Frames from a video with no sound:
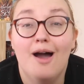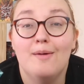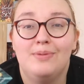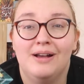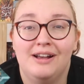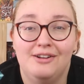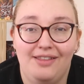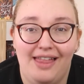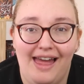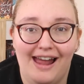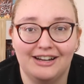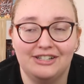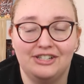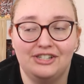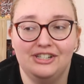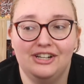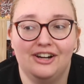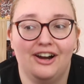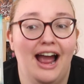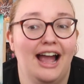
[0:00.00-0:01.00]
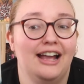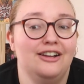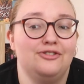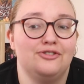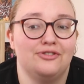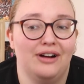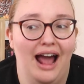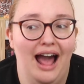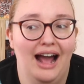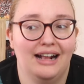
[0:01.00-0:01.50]
but last year I
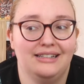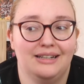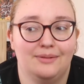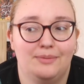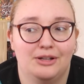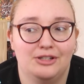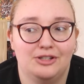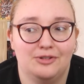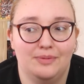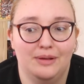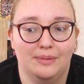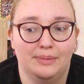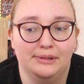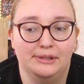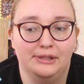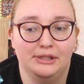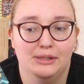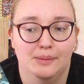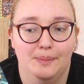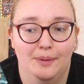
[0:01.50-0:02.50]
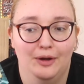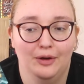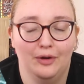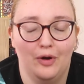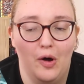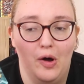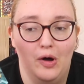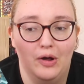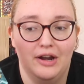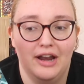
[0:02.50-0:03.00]
dragged a bunch of people to Book
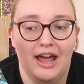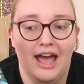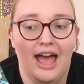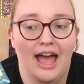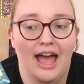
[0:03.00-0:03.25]
Off.